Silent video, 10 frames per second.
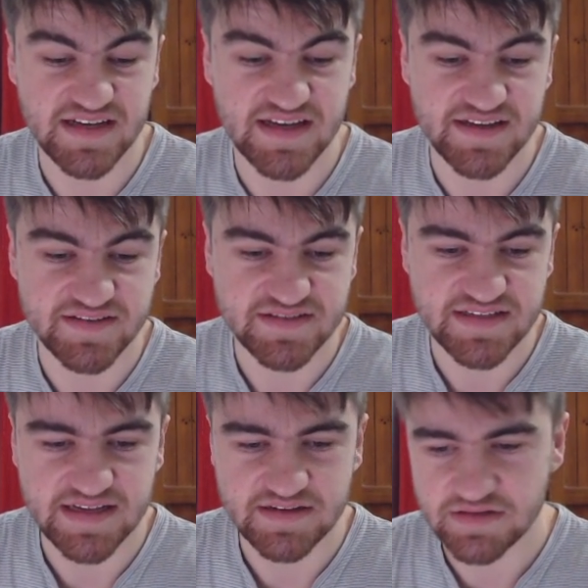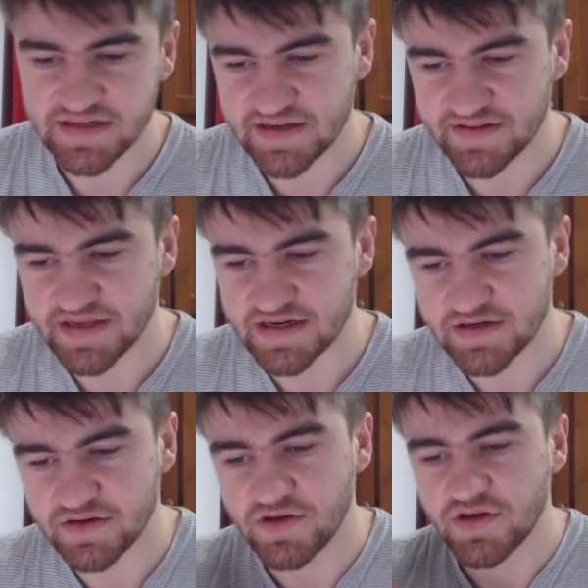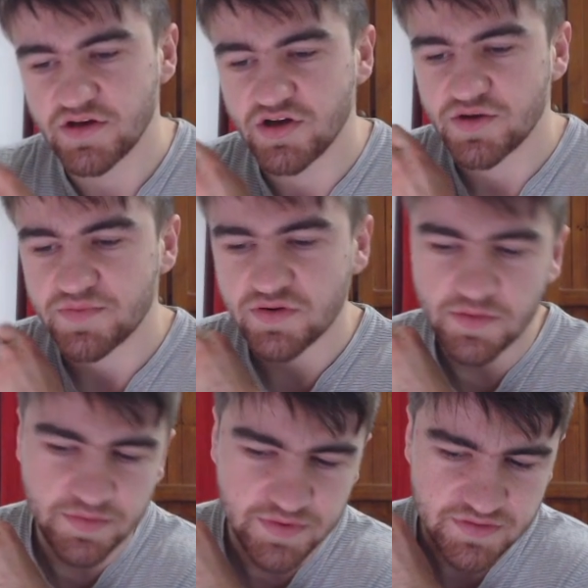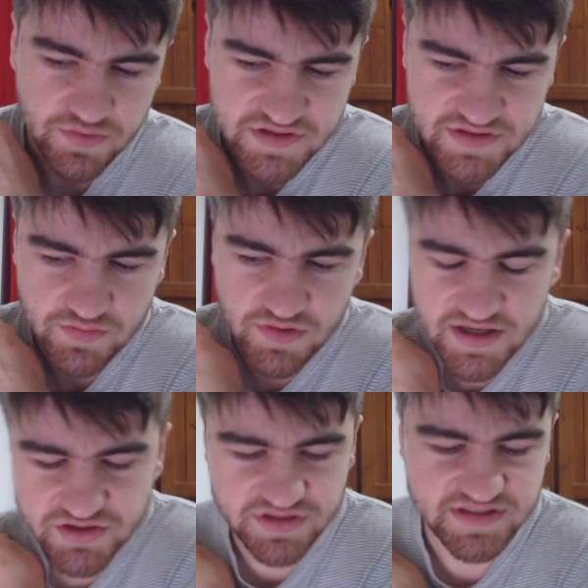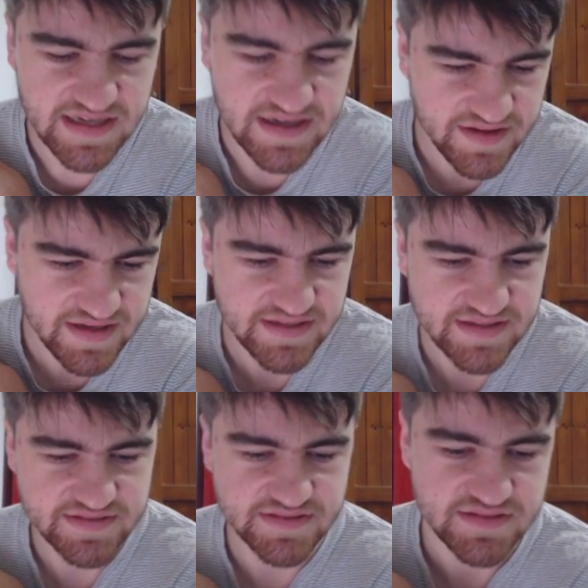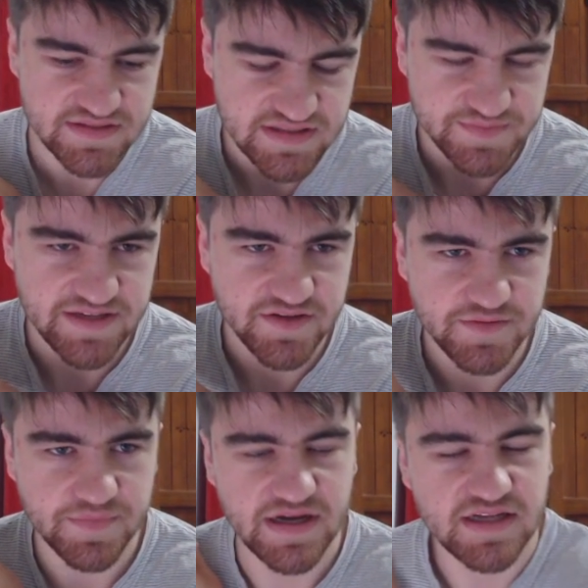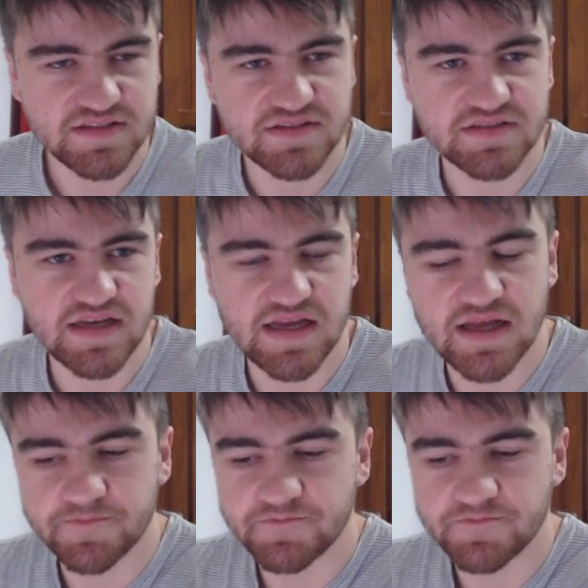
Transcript: And getting Laird, I think, probably was the right choice now that he isn't suspended, but I